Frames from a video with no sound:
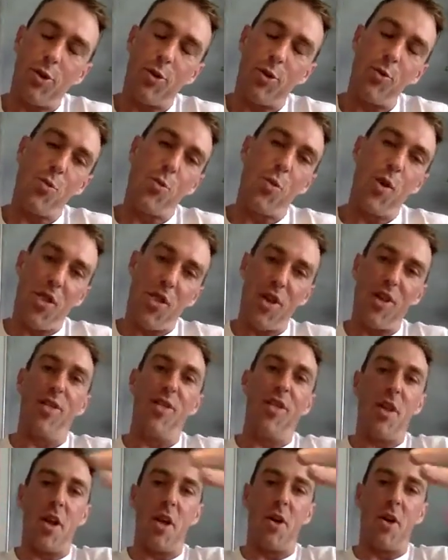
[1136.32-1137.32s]
within
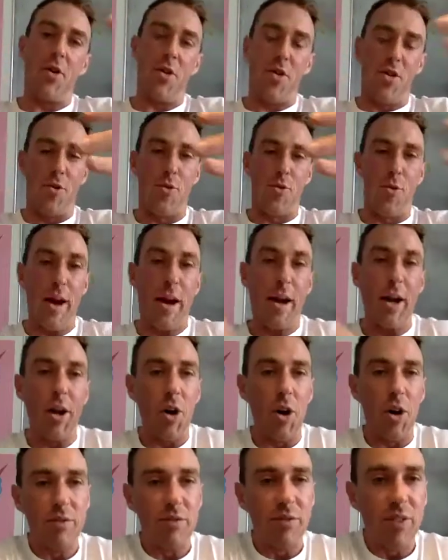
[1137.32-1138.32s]
the
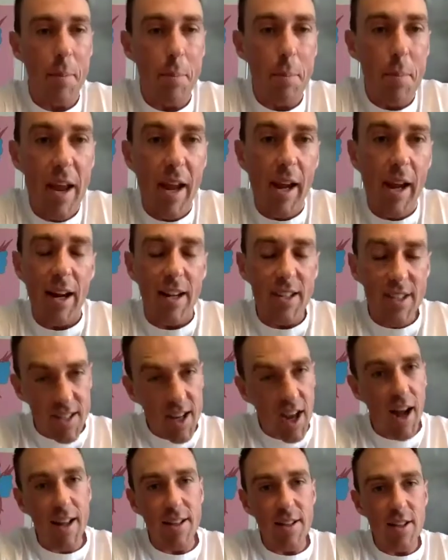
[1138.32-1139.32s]
ring of them being
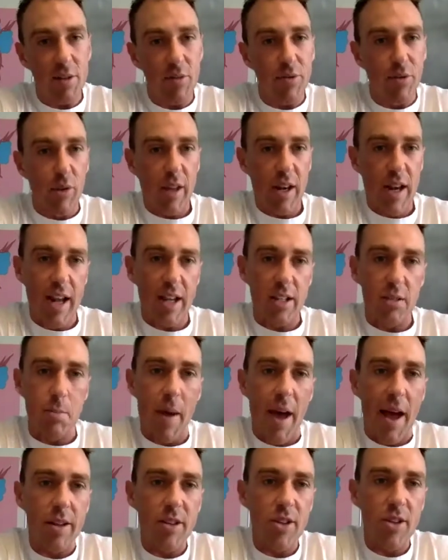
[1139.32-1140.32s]
excited for the next
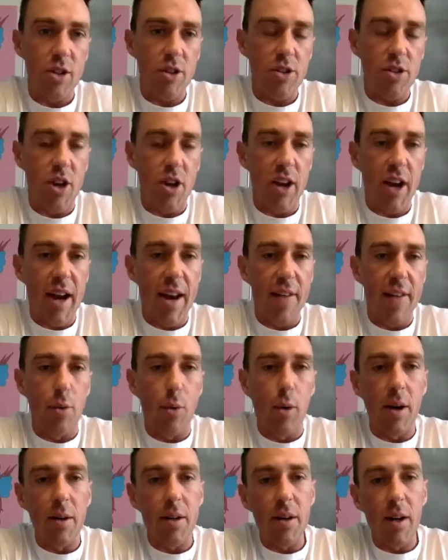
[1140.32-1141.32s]
batch. So I never
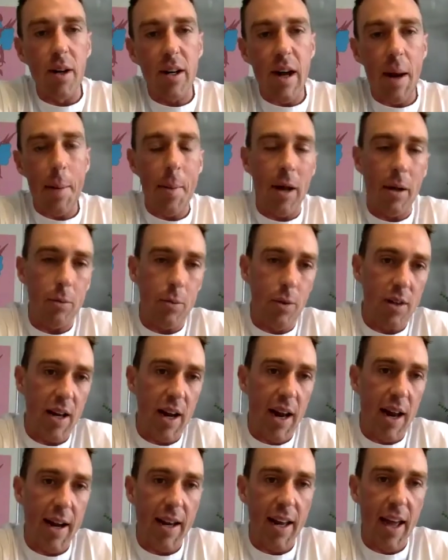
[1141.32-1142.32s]
want to come out with
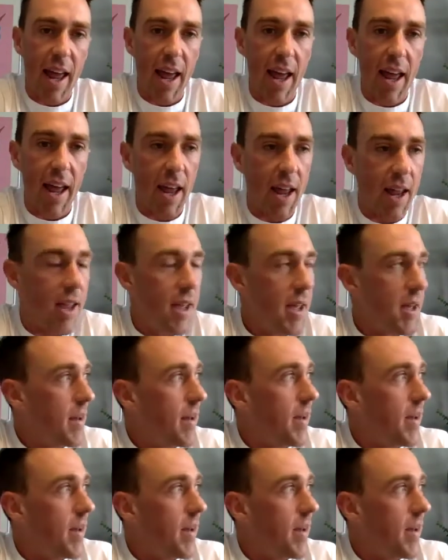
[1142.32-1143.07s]
like a